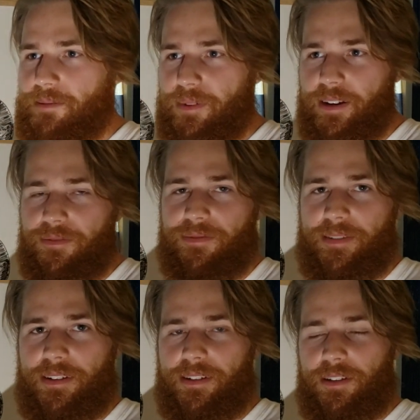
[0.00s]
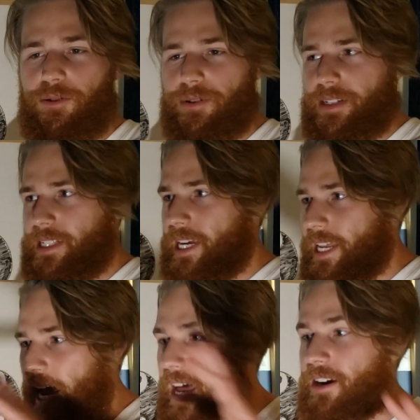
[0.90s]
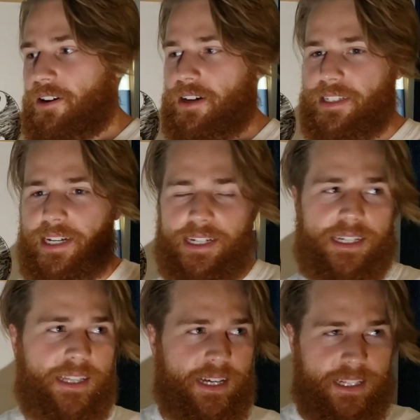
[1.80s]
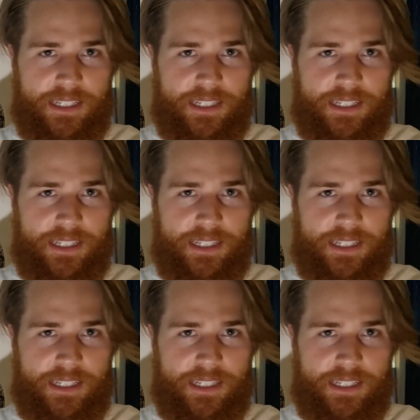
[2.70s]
But if you were to take it out of context and like,